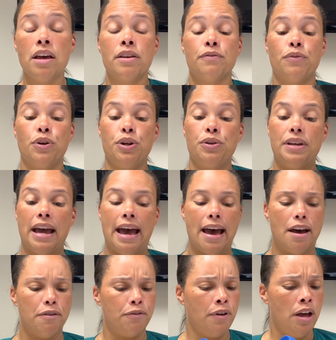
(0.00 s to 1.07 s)
for you to
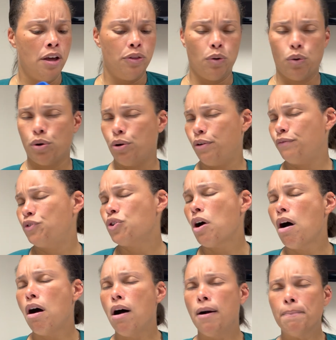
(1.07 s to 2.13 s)
have the order of
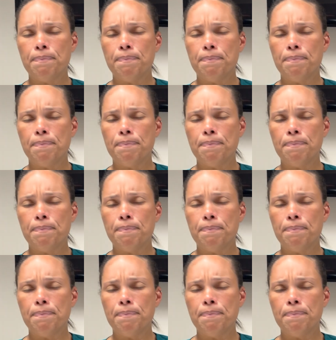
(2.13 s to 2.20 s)
draw,